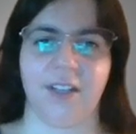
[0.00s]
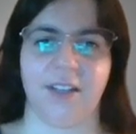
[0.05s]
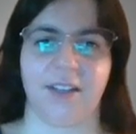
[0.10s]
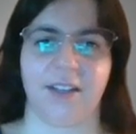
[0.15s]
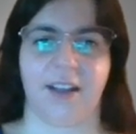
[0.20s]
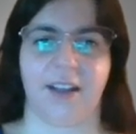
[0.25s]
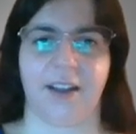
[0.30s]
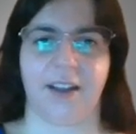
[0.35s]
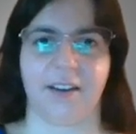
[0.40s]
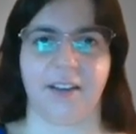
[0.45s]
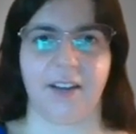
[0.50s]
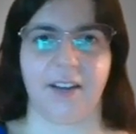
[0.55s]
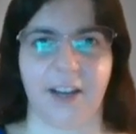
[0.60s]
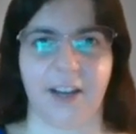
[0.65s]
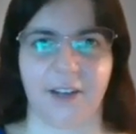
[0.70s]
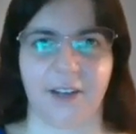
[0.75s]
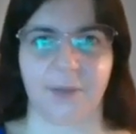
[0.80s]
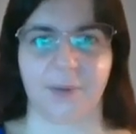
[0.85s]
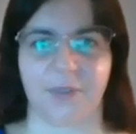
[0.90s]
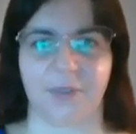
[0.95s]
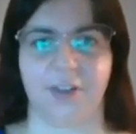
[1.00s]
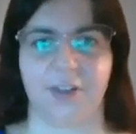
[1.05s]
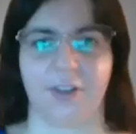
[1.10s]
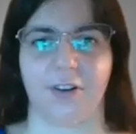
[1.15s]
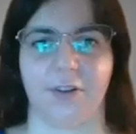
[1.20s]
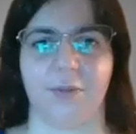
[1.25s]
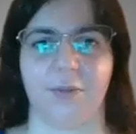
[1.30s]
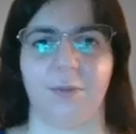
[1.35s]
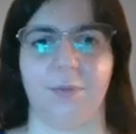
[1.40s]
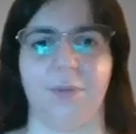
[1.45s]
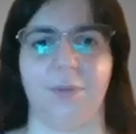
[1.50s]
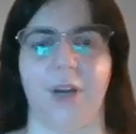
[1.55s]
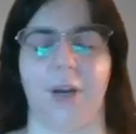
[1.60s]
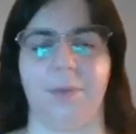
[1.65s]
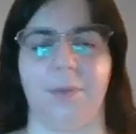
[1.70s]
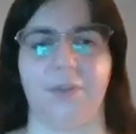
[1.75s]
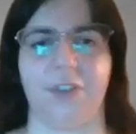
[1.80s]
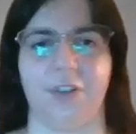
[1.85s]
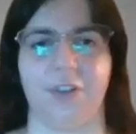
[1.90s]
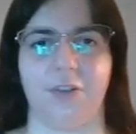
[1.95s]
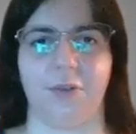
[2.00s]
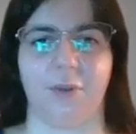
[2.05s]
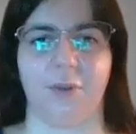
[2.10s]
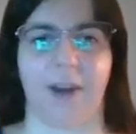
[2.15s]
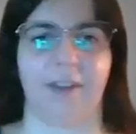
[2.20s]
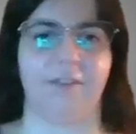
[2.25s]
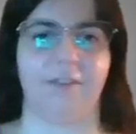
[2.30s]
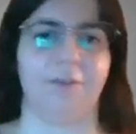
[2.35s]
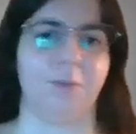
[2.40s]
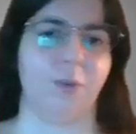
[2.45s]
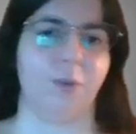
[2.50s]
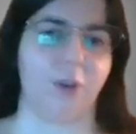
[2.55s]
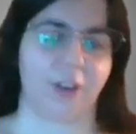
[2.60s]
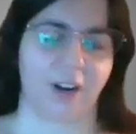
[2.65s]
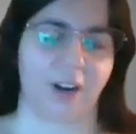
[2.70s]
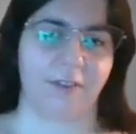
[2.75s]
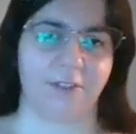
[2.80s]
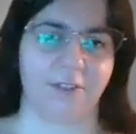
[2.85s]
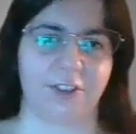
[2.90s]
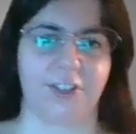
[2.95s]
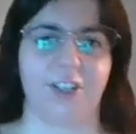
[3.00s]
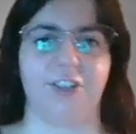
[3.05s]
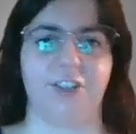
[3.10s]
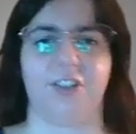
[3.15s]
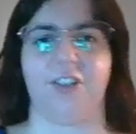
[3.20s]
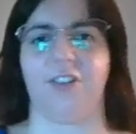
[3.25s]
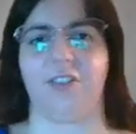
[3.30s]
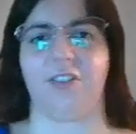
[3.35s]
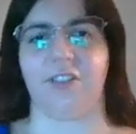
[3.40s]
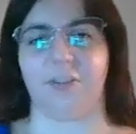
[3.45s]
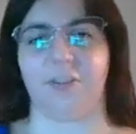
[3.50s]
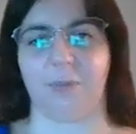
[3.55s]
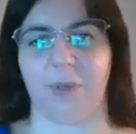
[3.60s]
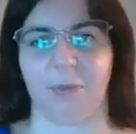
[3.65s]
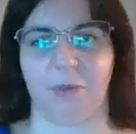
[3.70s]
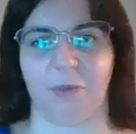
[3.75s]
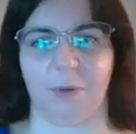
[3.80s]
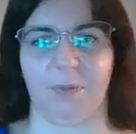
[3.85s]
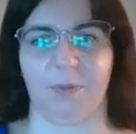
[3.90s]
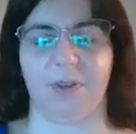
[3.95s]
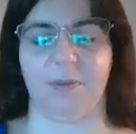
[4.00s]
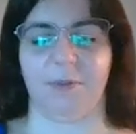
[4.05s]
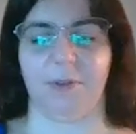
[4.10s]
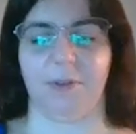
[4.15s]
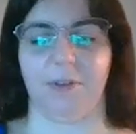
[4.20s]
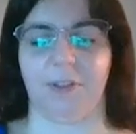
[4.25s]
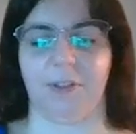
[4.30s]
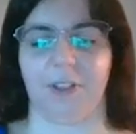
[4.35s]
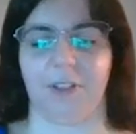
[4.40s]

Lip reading: that helps you have more conversations and meet more people.